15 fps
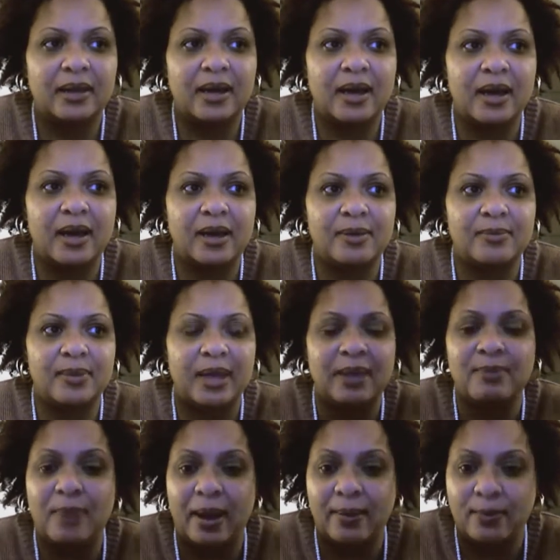um,
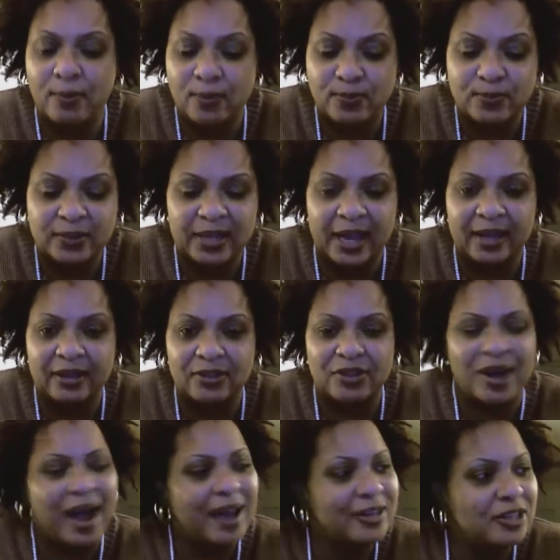and my daily
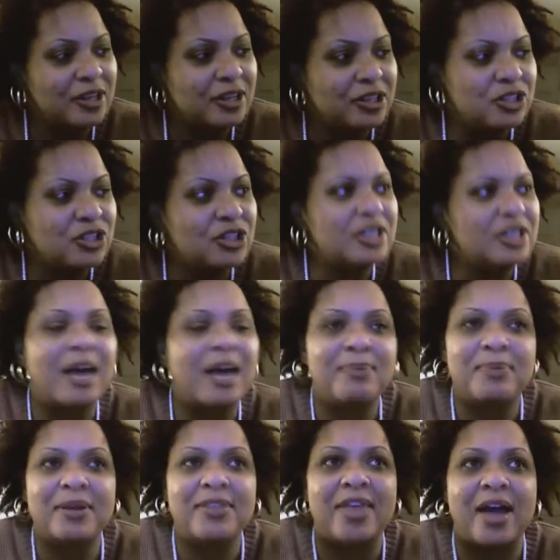thought. I, it should not
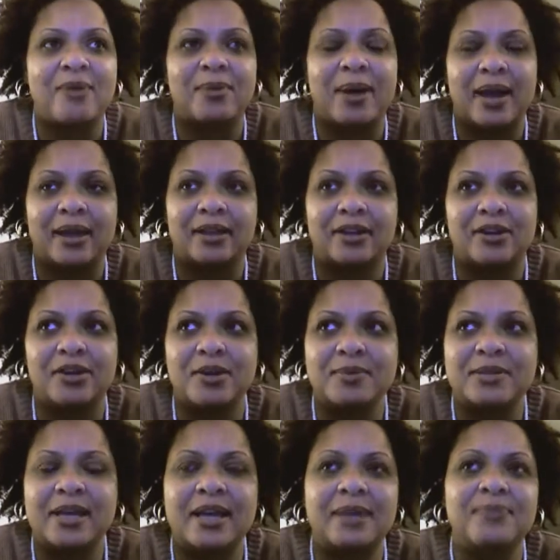be that way. You know what I'm
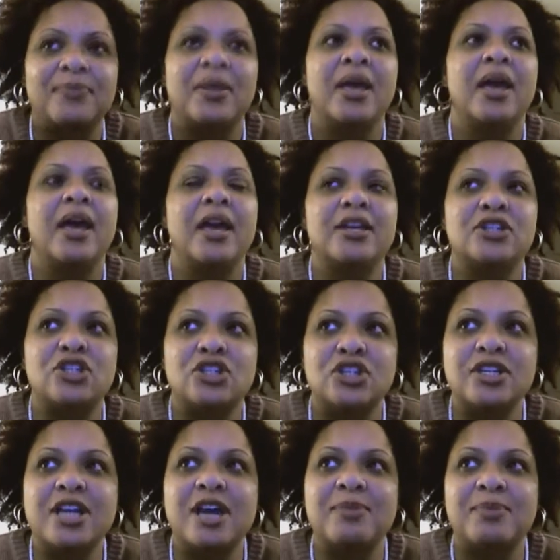saying? It
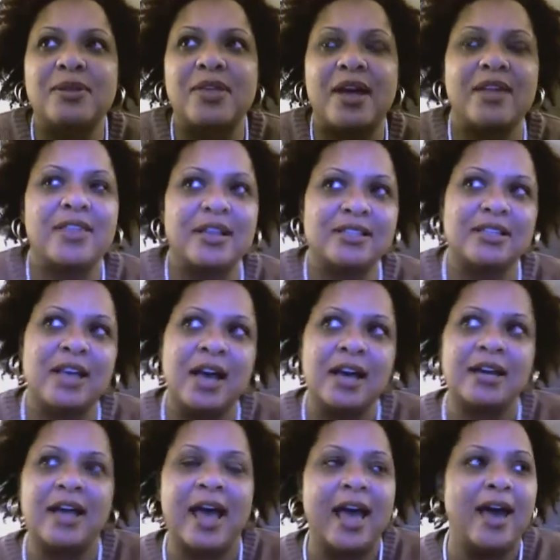should not be that, and that's
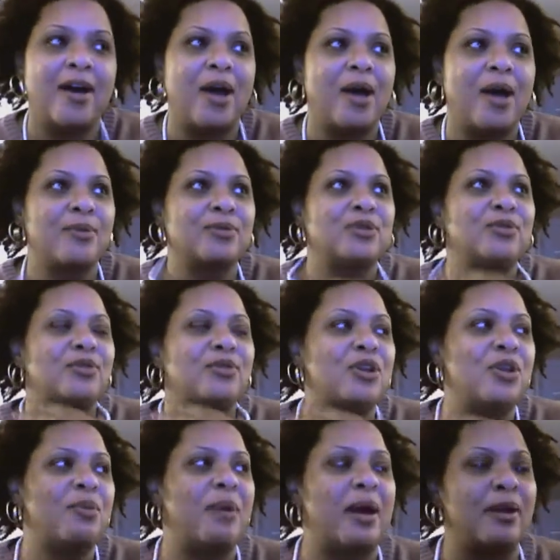kind of how I was. You
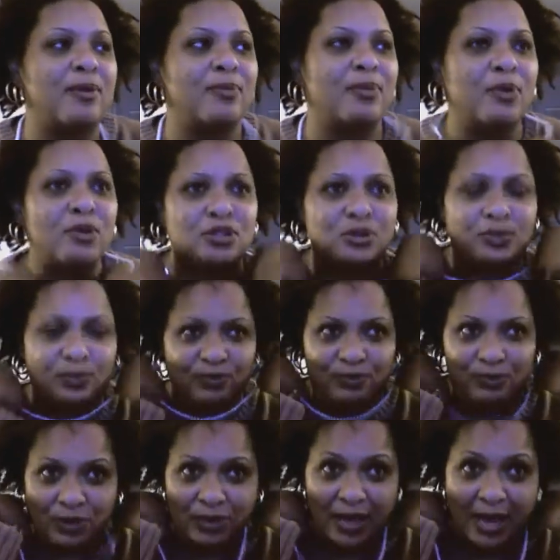know, my approach
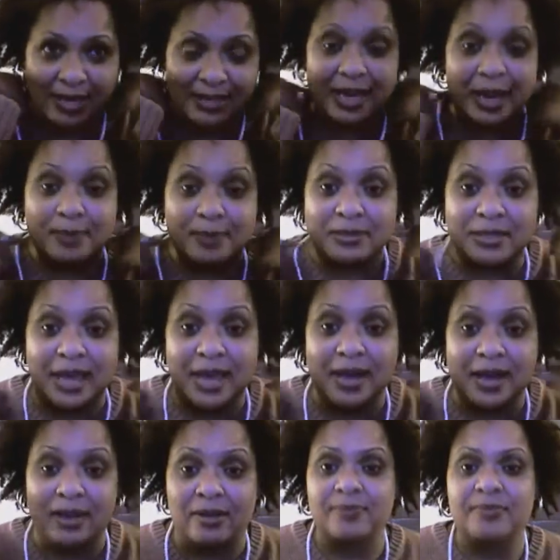to that damn
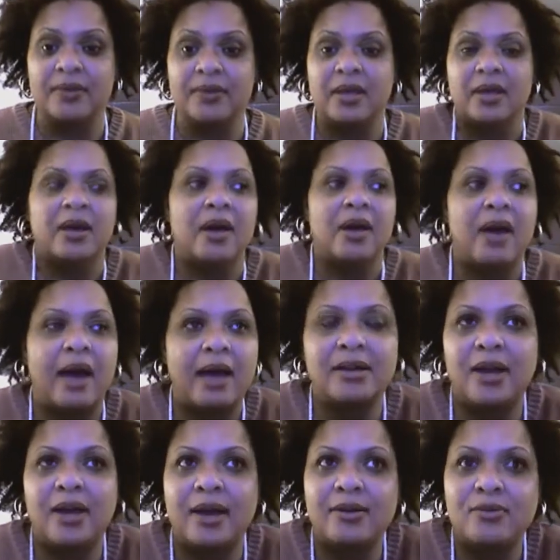scale.
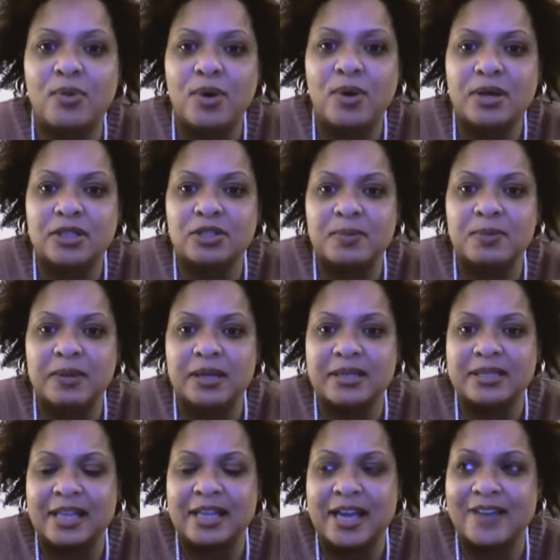And I don't want to be a
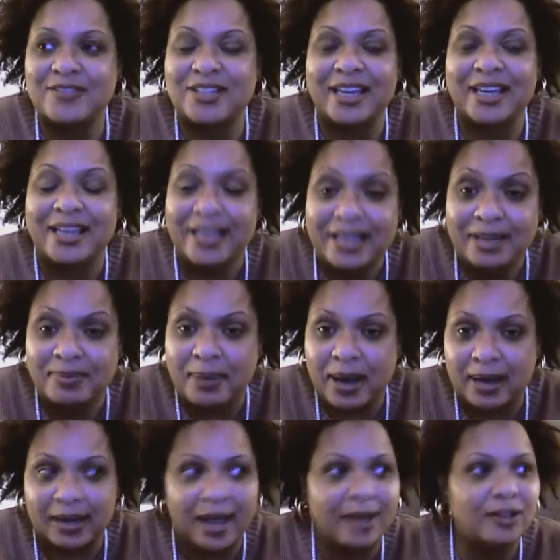slave to
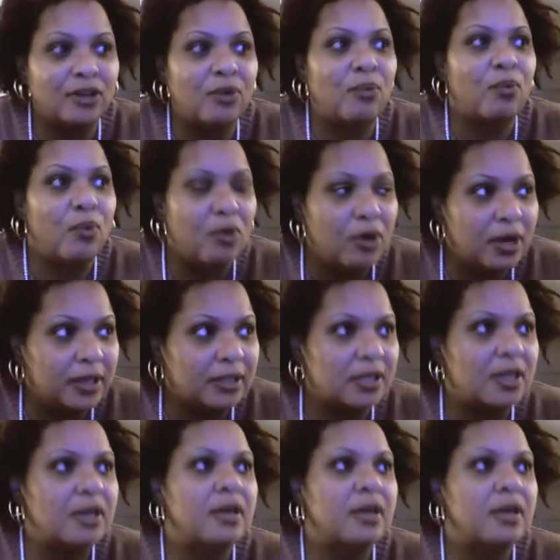anybody. I don't want